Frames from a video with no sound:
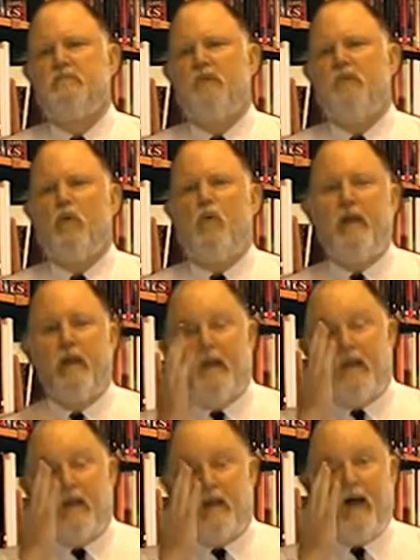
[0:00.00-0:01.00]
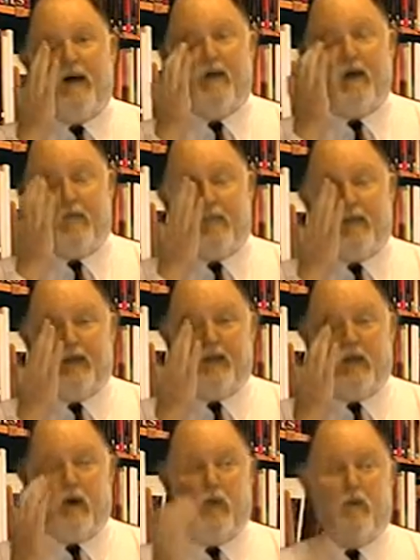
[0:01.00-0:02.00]
So we need to now in our meeting
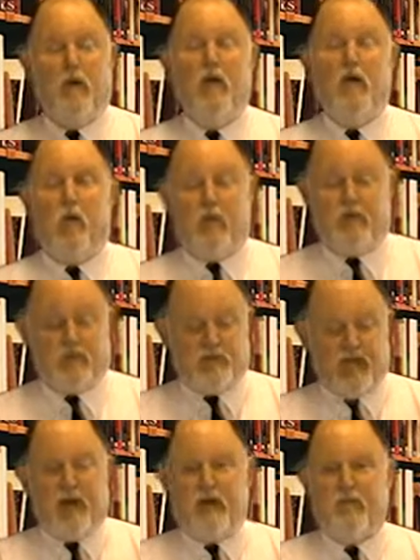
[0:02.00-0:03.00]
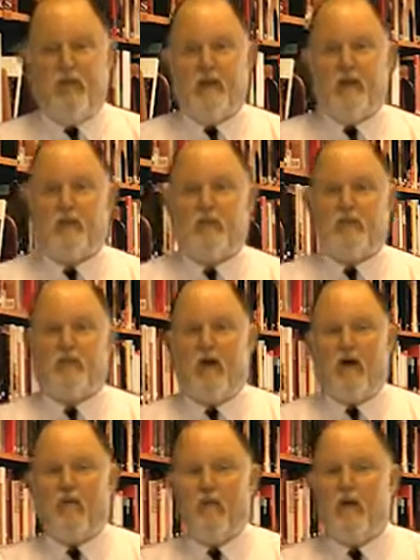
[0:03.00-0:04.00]
go, we decided to be an intense
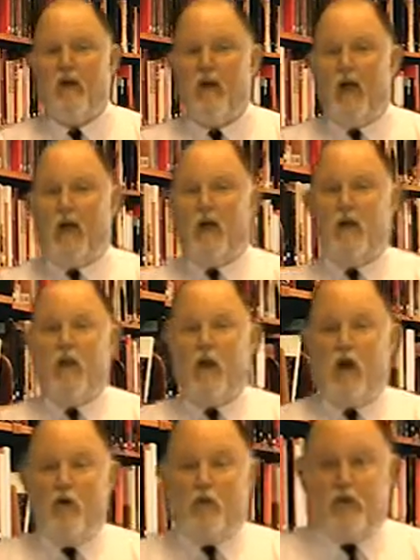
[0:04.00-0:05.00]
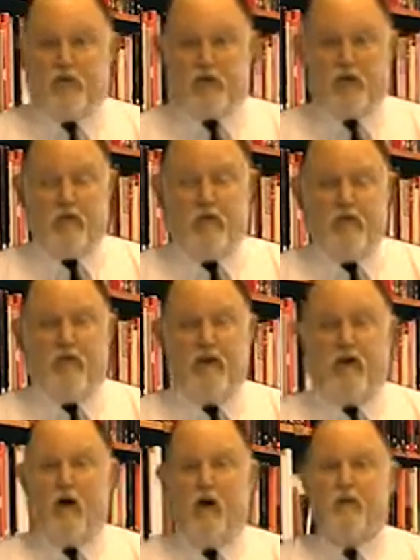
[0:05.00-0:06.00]
rivalry. I know that it's going to be
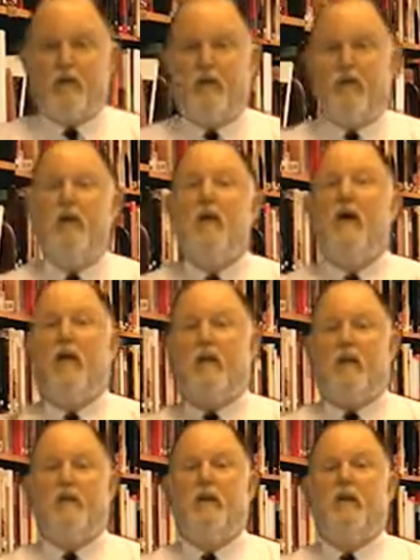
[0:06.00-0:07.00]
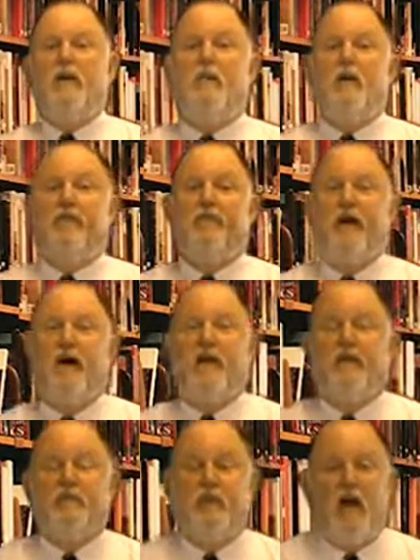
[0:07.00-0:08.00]
very costly. Let me look at my
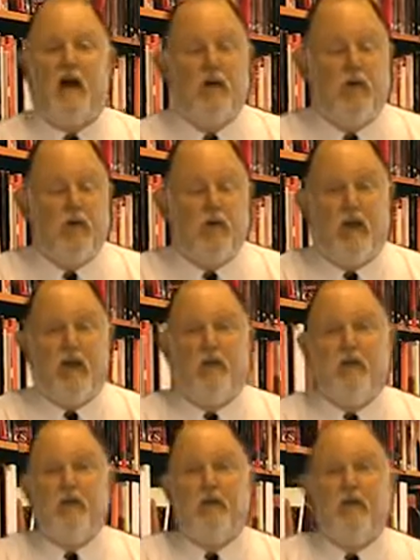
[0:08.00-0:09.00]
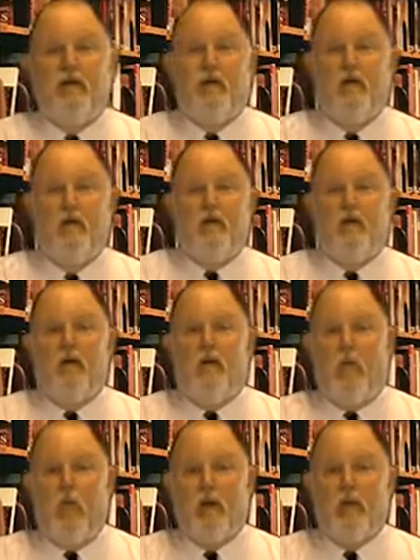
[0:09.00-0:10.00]
finance guy and go, okay,
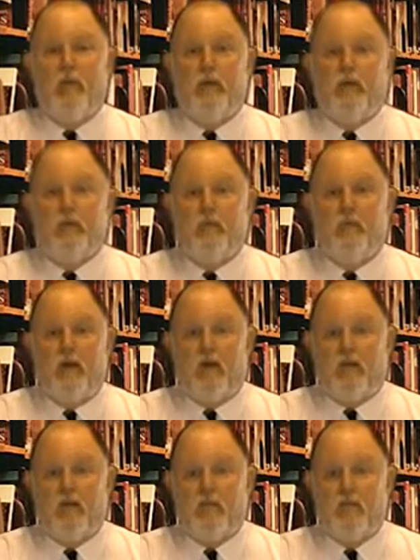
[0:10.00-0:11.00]
where can we get some money?